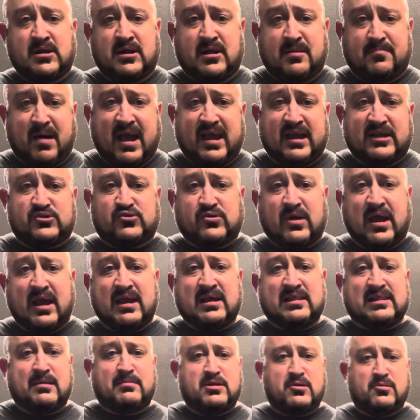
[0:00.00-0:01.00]
Buy it, try
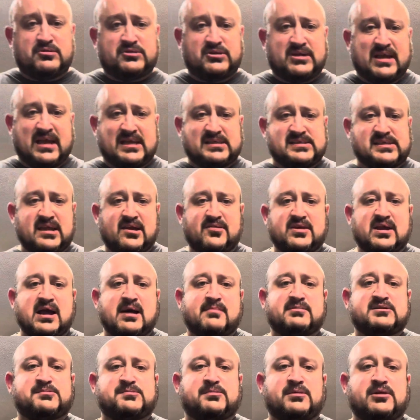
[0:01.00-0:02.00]
it. Let me know what you guys think in the
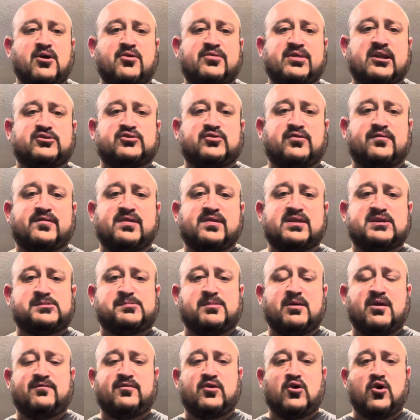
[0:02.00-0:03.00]
comments below. That'll do it for this
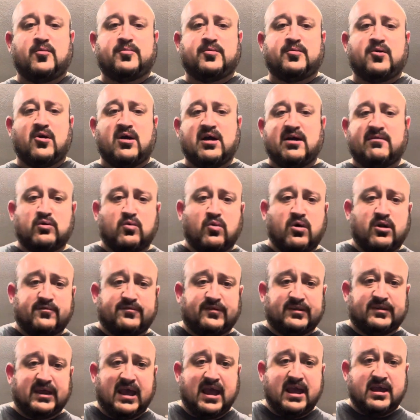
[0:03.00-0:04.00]
beer review. Hope you're all having a
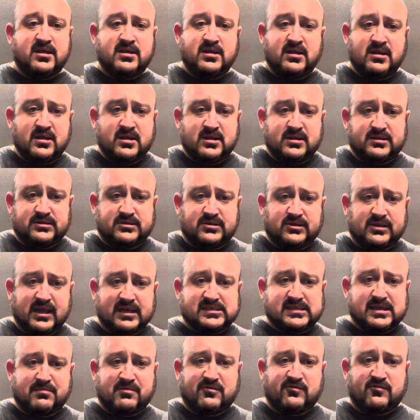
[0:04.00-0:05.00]
wonderful day. Till
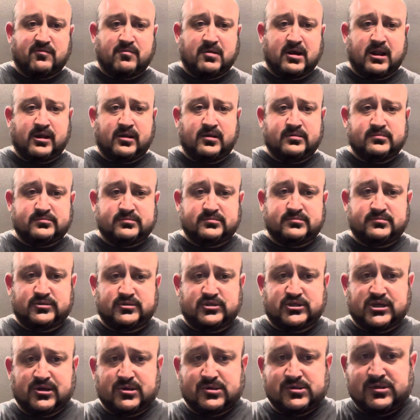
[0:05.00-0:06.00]
next time, everybody.
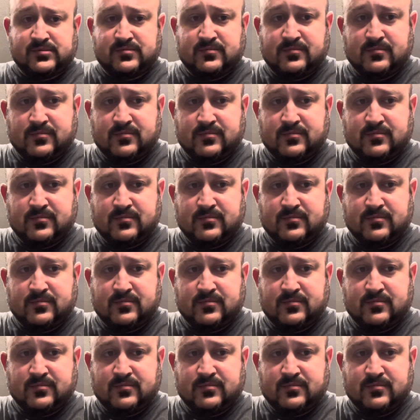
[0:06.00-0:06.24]
Cheers.